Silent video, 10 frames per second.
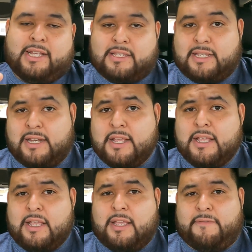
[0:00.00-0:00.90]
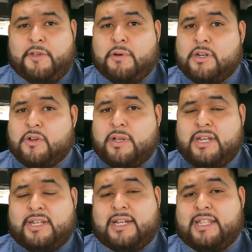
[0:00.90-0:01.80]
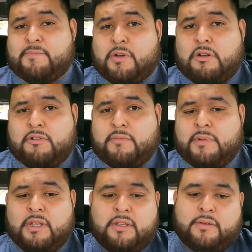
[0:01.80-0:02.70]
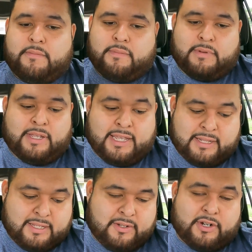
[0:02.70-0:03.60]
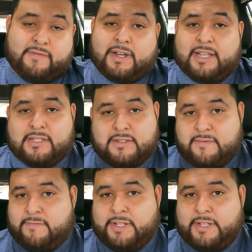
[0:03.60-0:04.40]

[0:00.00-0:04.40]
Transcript: Like I said, if you want to go ahead and delay the problem, get this little device,